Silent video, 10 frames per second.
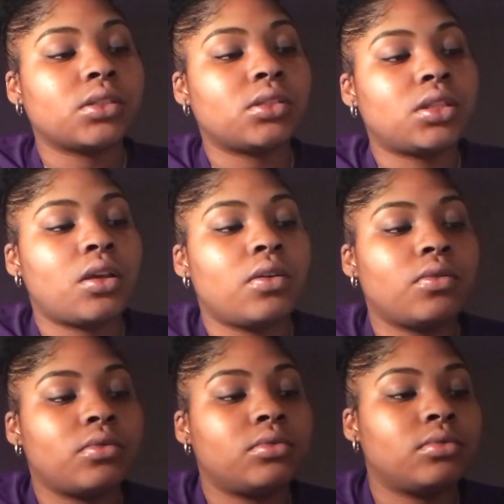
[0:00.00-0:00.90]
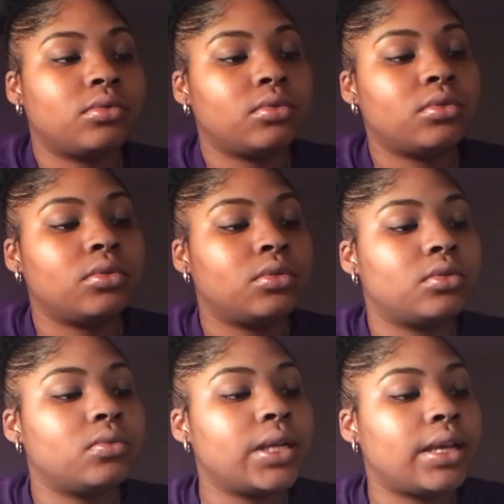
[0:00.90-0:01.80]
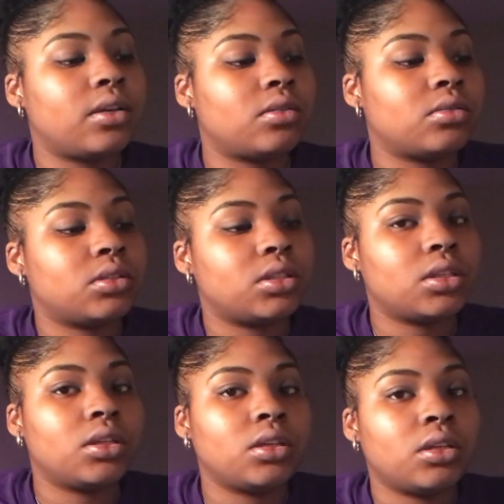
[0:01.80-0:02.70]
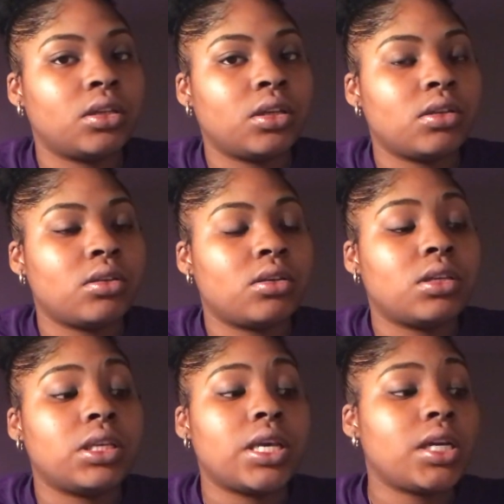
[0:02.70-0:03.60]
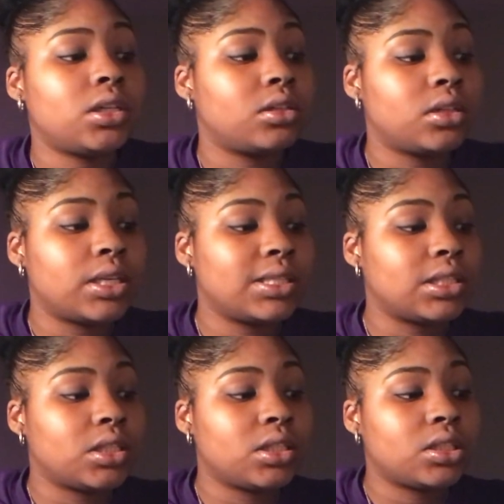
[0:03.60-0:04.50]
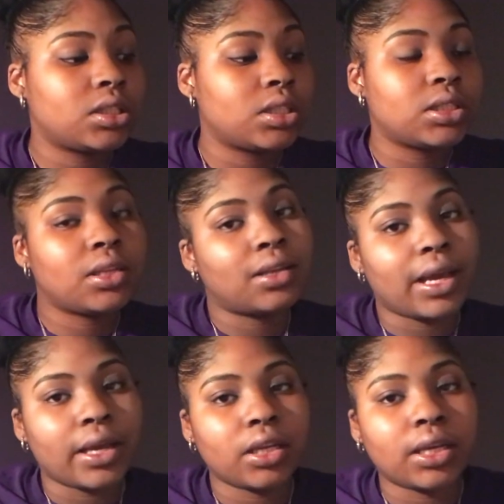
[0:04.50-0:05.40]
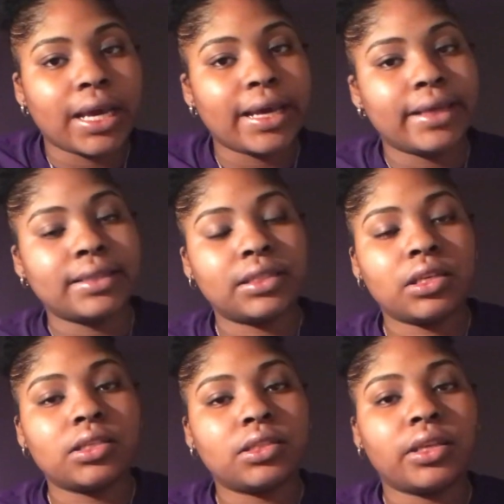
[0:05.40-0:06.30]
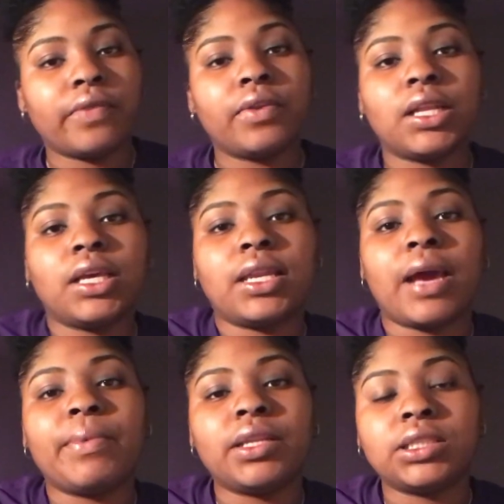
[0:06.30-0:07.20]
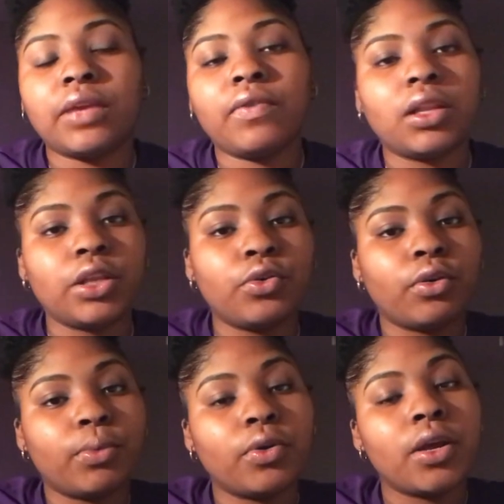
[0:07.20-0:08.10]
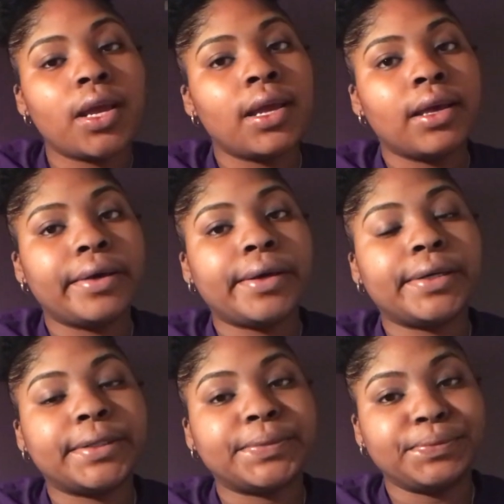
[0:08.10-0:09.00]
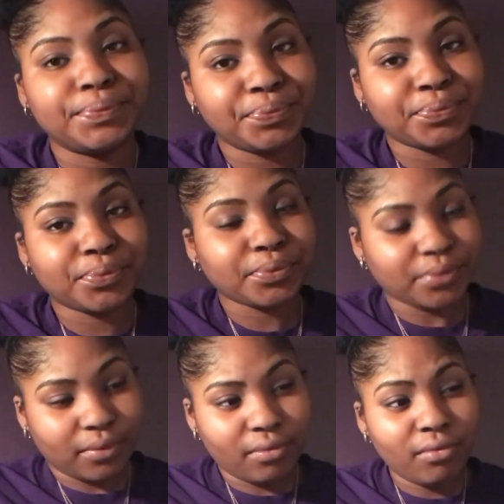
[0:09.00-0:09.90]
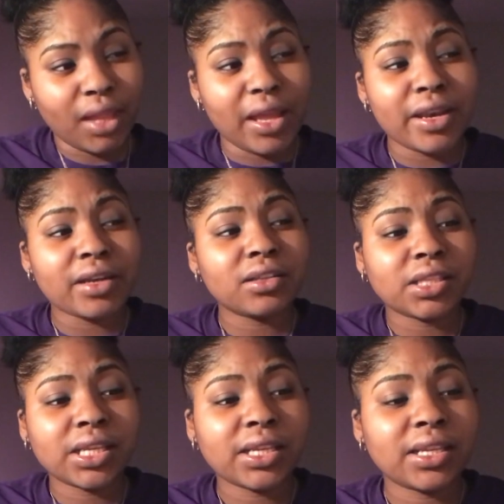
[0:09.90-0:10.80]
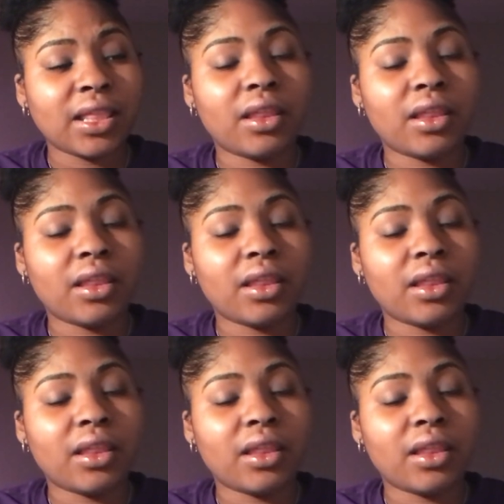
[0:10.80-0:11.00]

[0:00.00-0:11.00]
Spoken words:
So what else? Yeah, it's a lot, guys. It's definitely a lot, but it's definitely durable. Um, another thing,